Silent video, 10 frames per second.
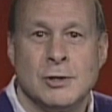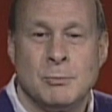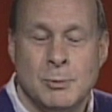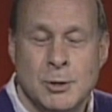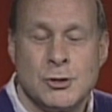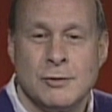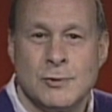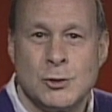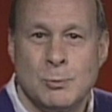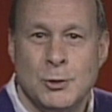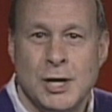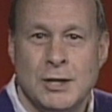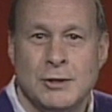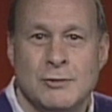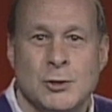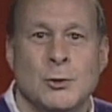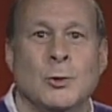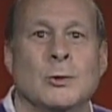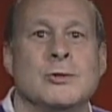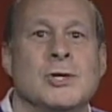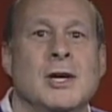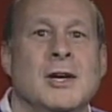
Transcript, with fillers: uh, permission of the superintendent of schools,